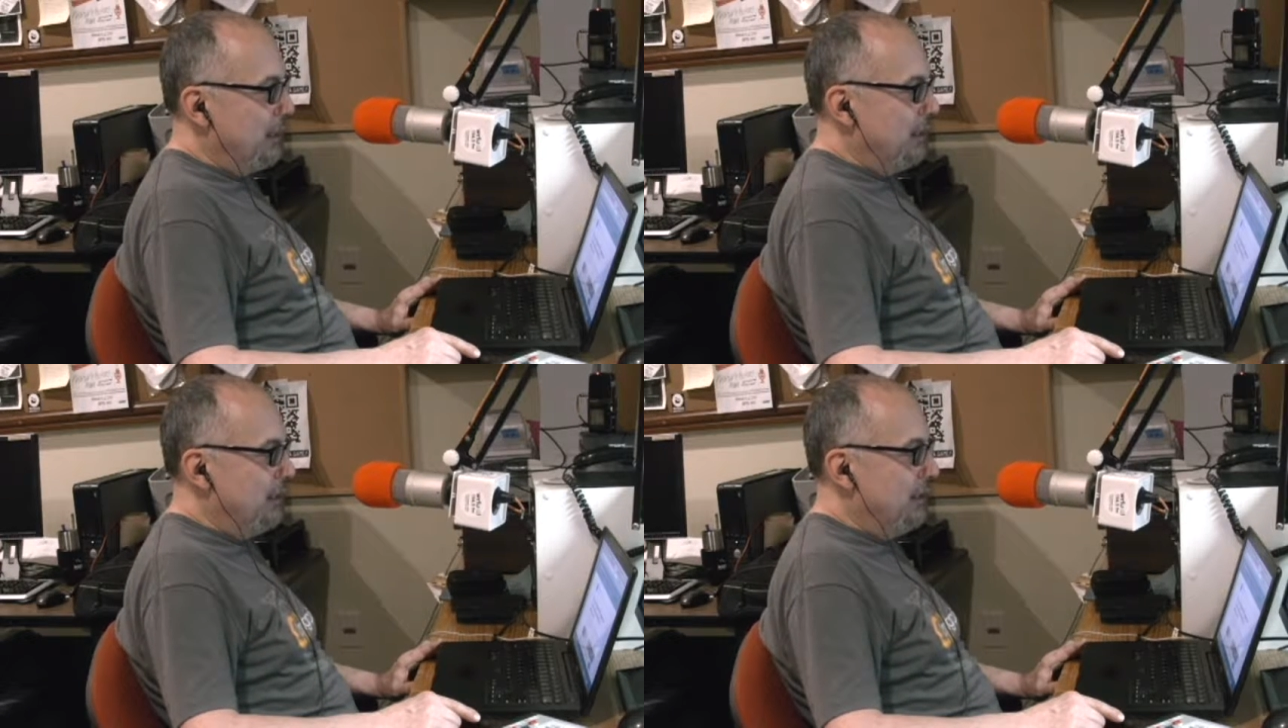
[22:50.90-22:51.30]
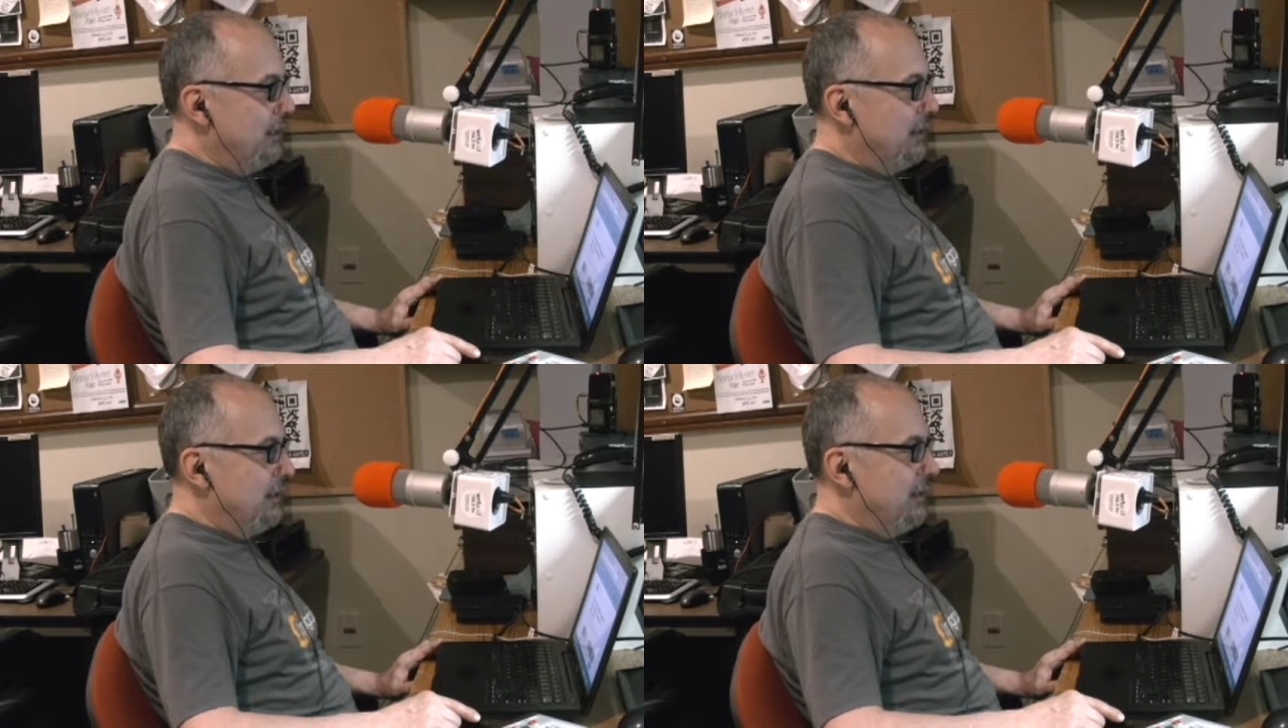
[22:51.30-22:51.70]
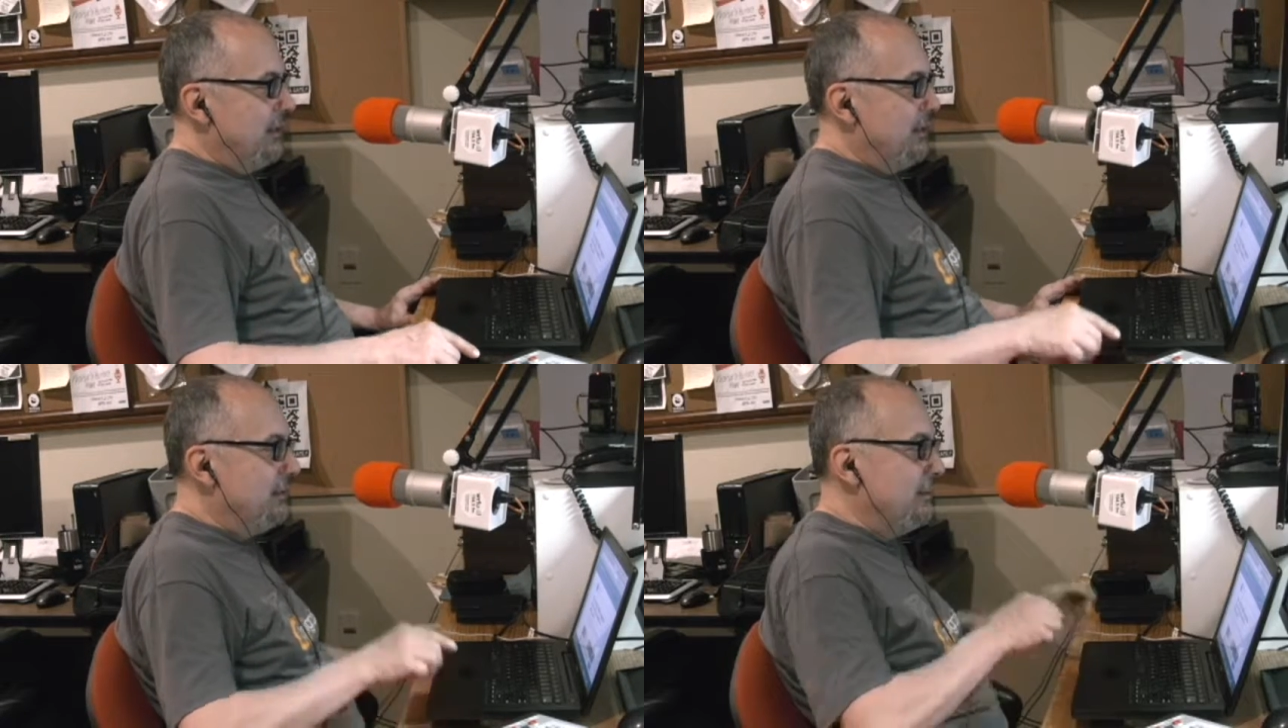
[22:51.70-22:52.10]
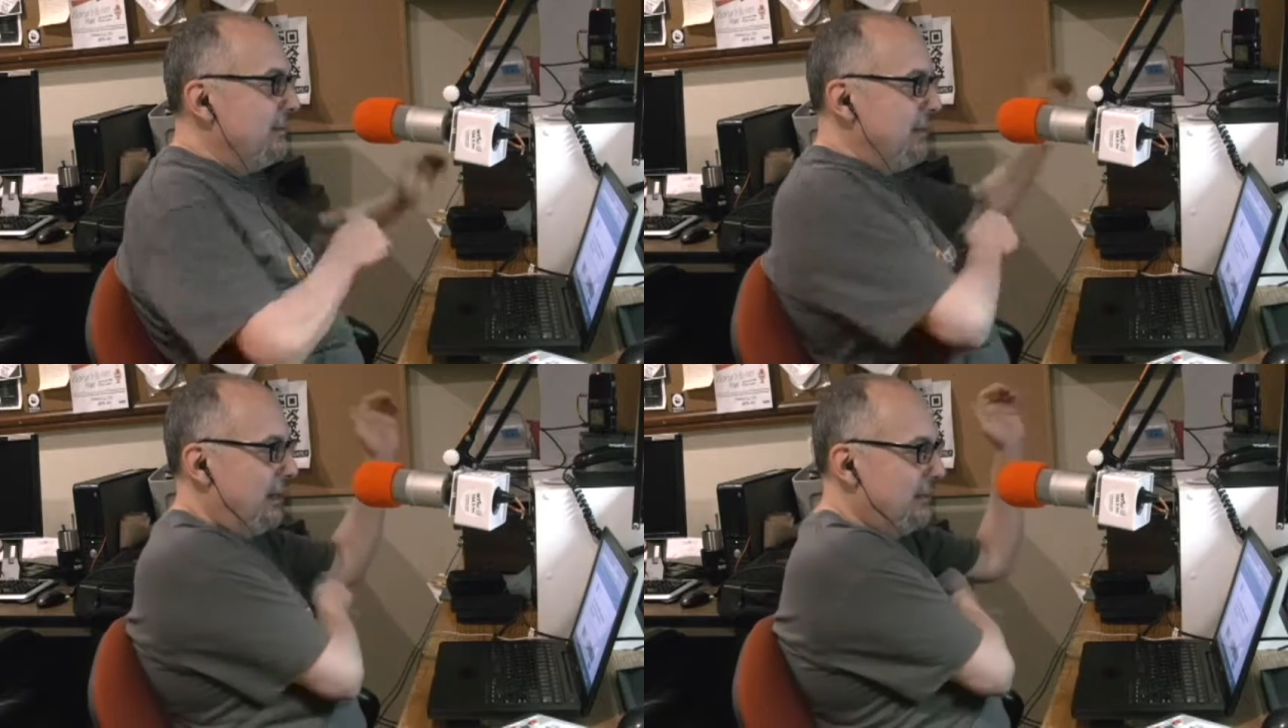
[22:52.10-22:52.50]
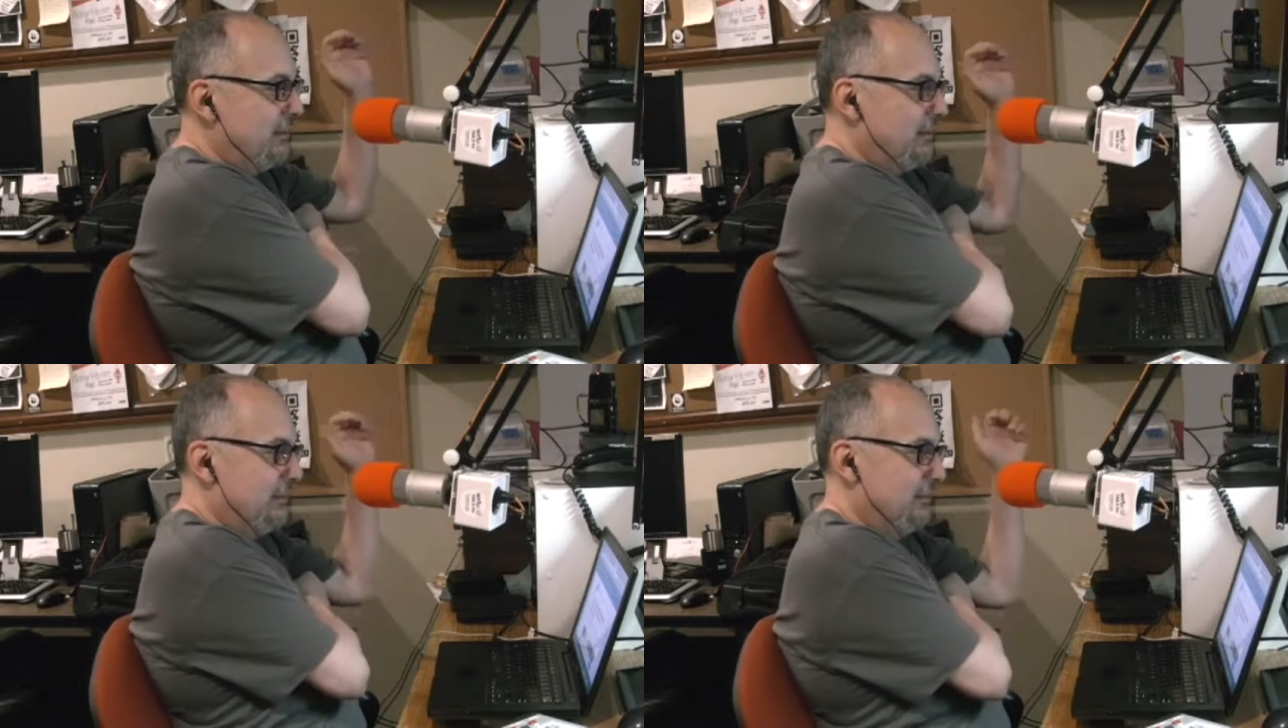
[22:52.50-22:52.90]
made his intent
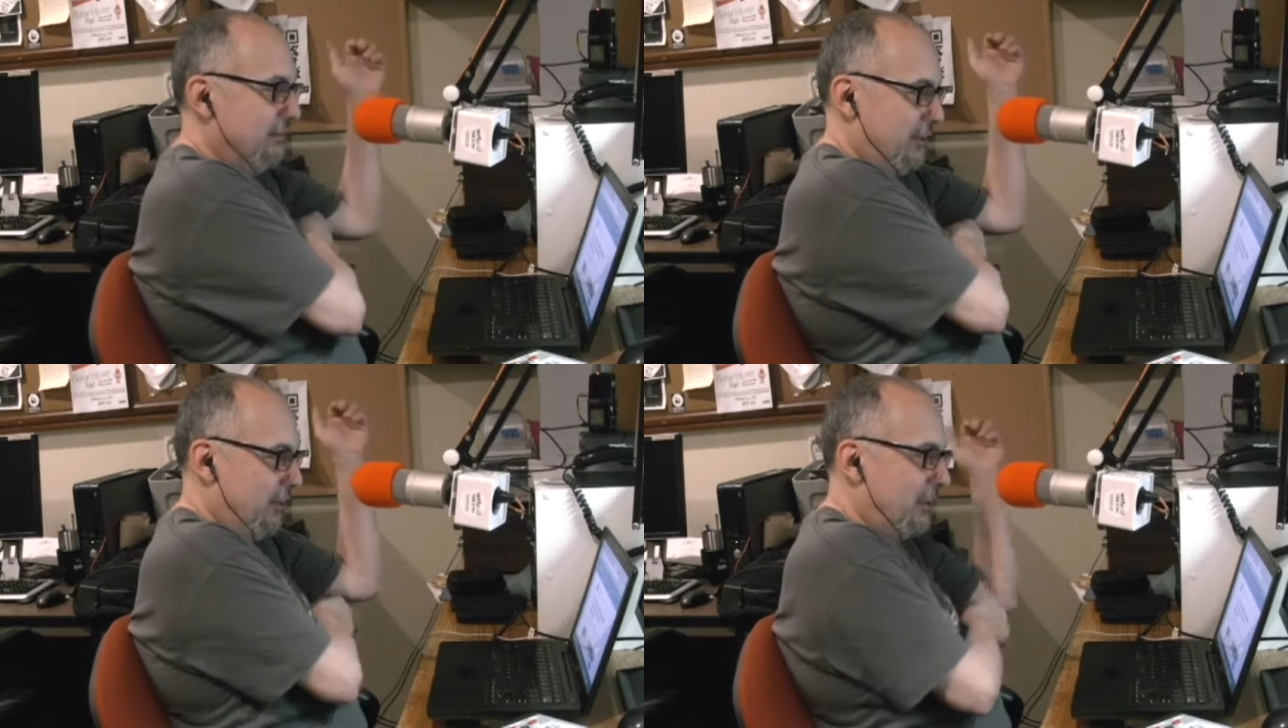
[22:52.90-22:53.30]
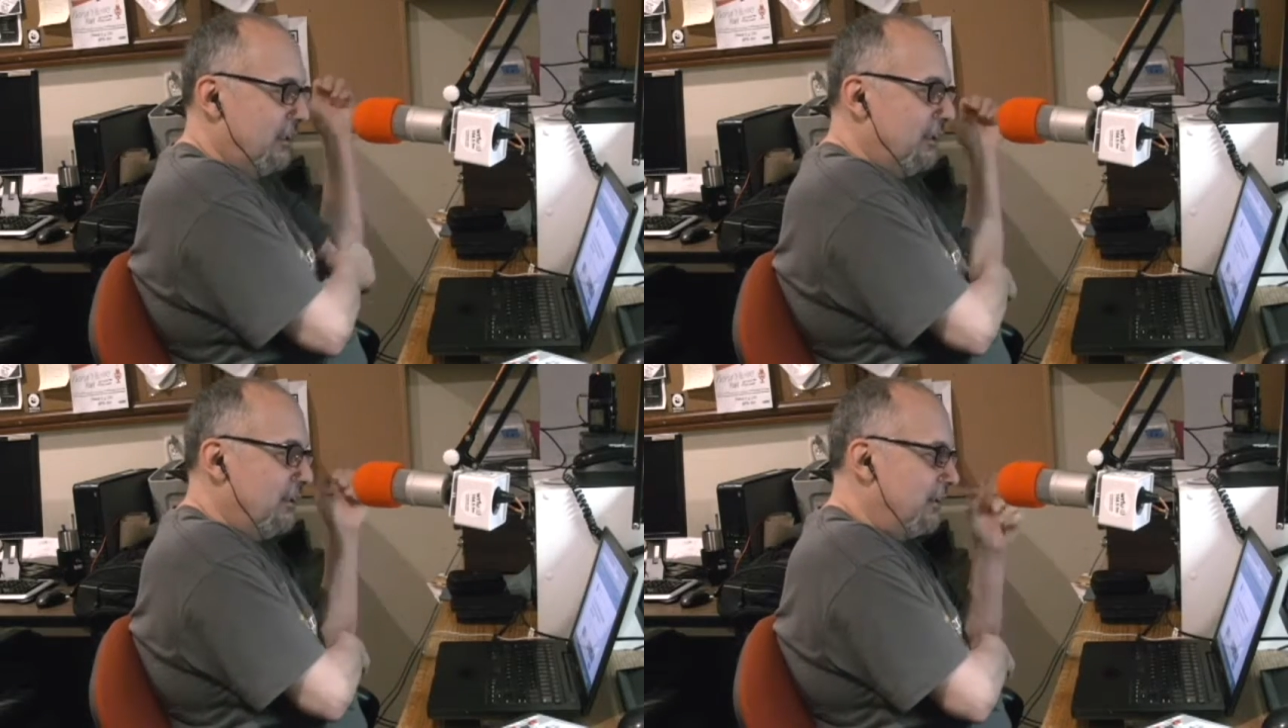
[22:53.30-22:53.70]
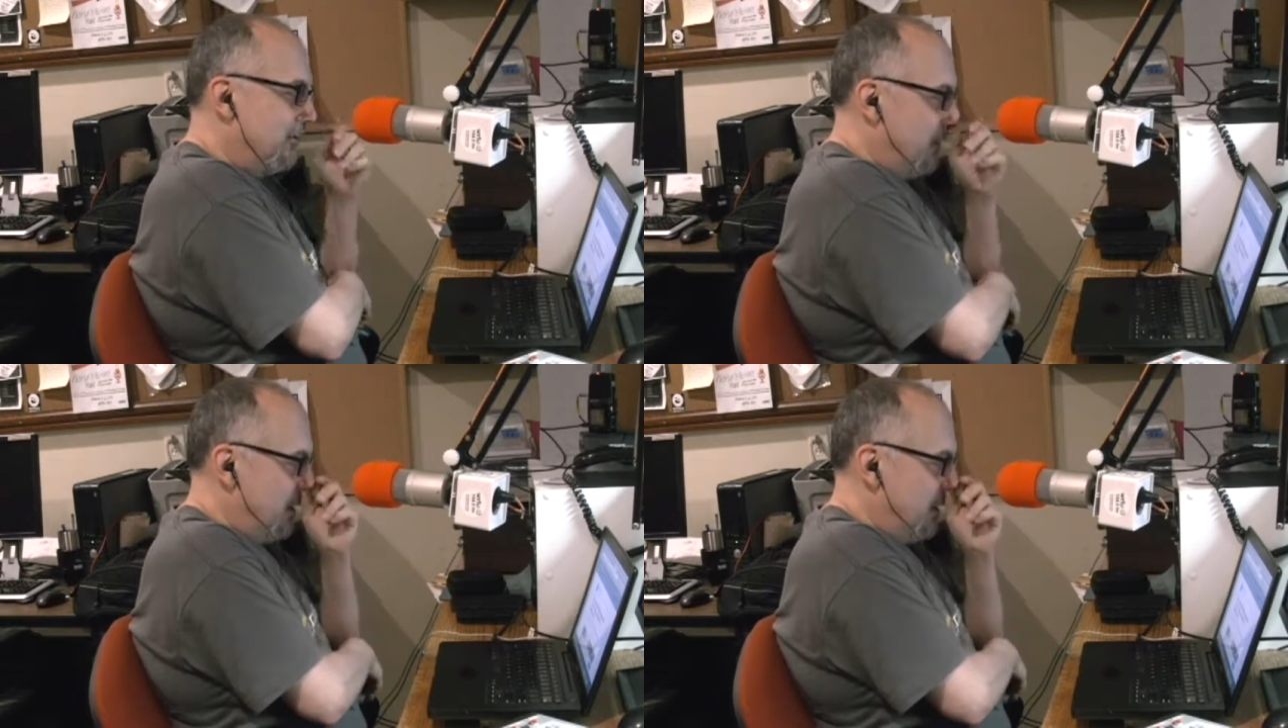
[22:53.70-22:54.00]
very clear.